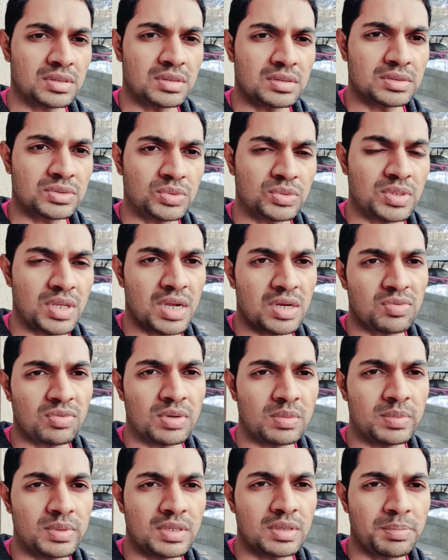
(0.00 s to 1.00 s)
so that
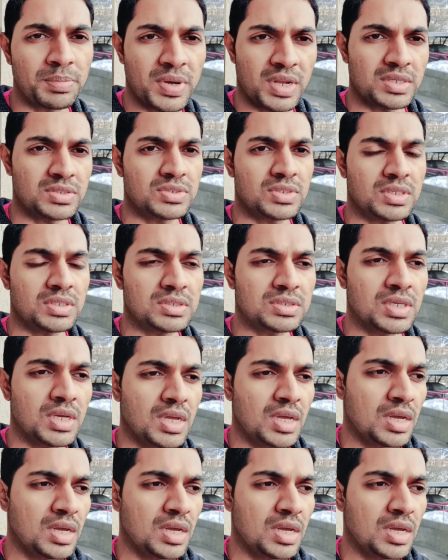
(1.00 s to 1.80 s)
will be the price range.